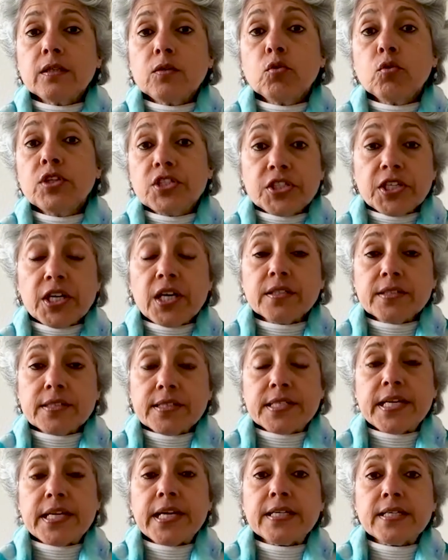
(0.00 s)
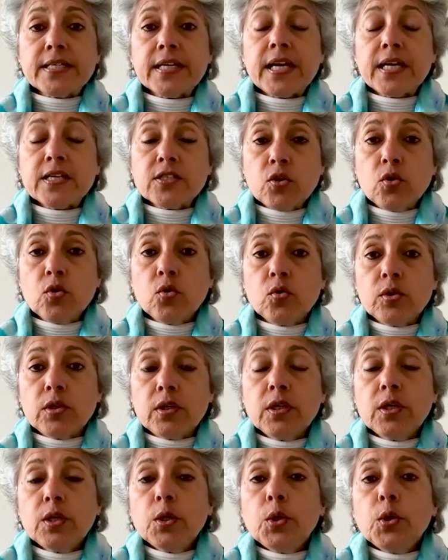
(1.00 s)
Odisha state as a
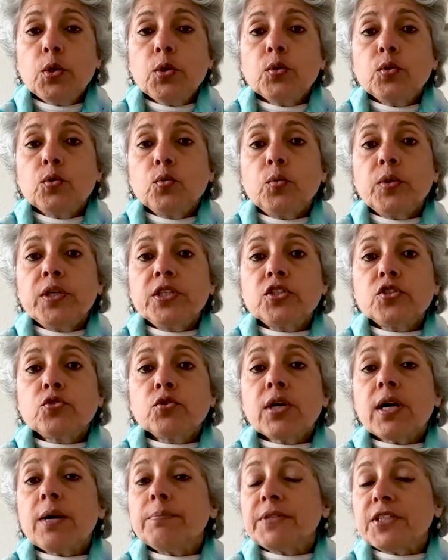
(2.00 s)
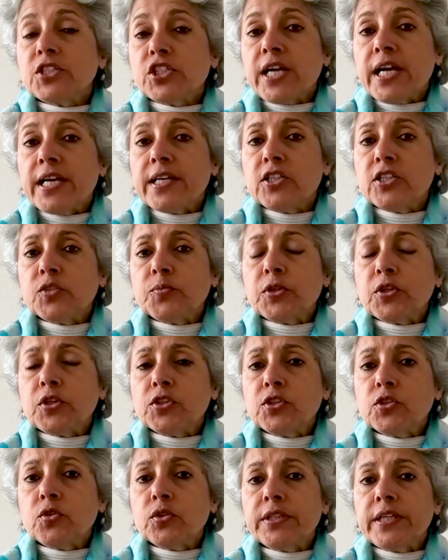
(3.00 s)
whole, which took up the challenge
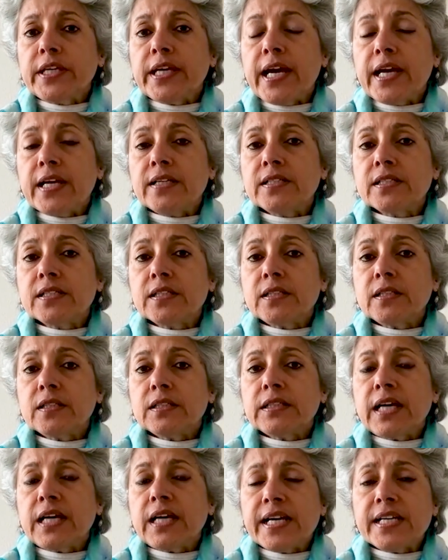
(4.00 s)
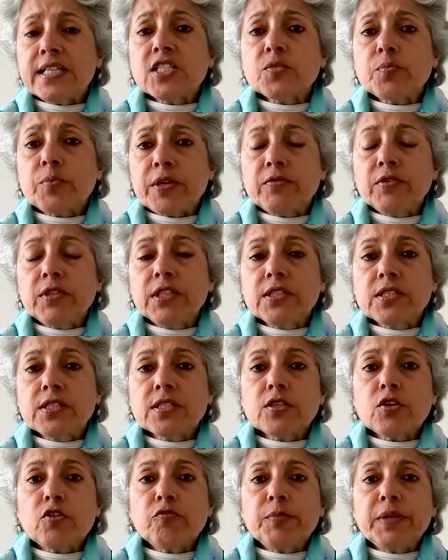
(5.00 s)
because, you know, they had the highest prevalence
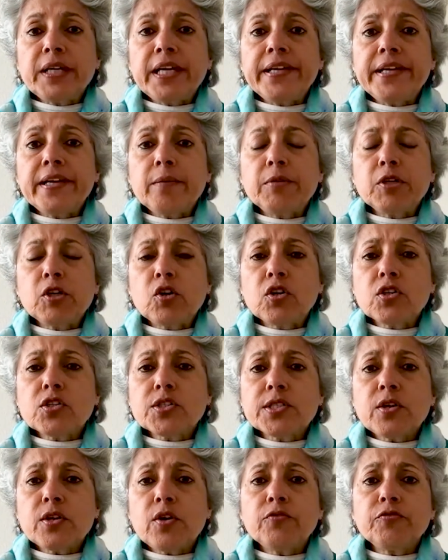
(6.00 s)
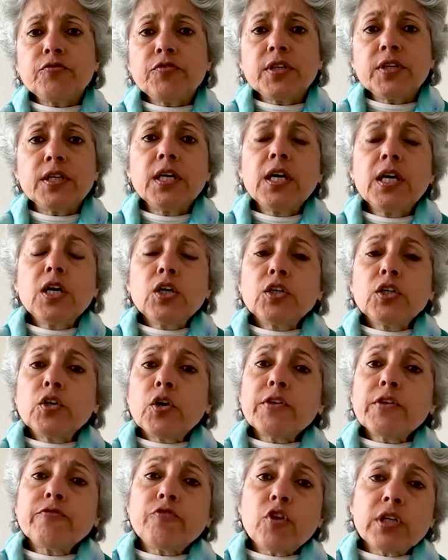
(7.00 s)
of malaria because of a
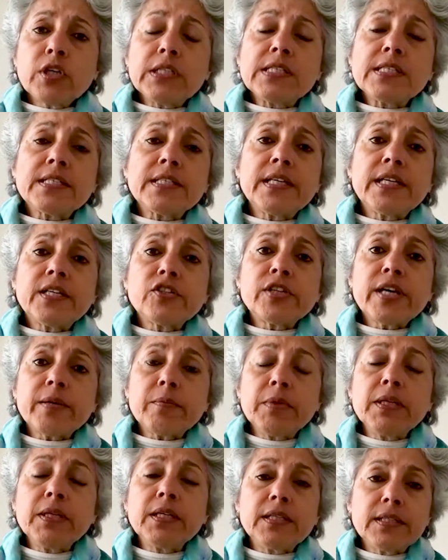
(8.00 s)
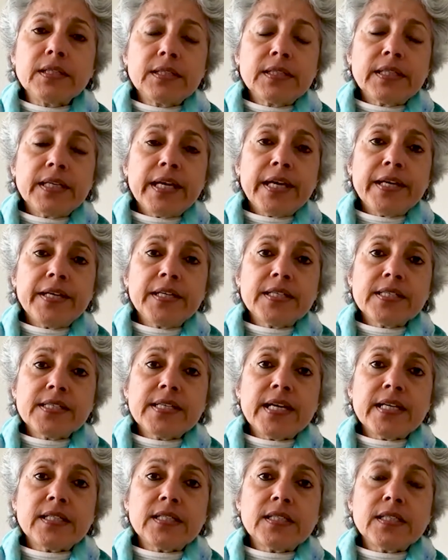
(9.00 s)
lot of forested and tribal areas
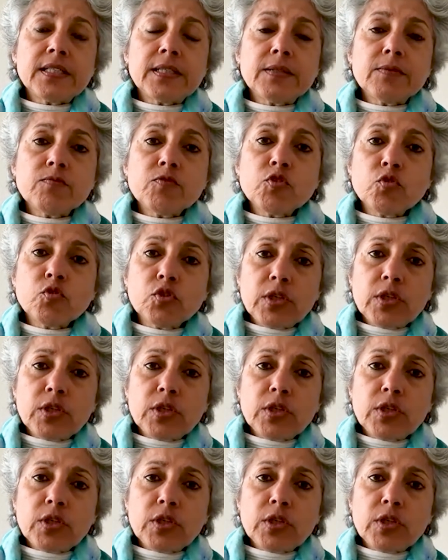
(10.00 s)
that, uh, so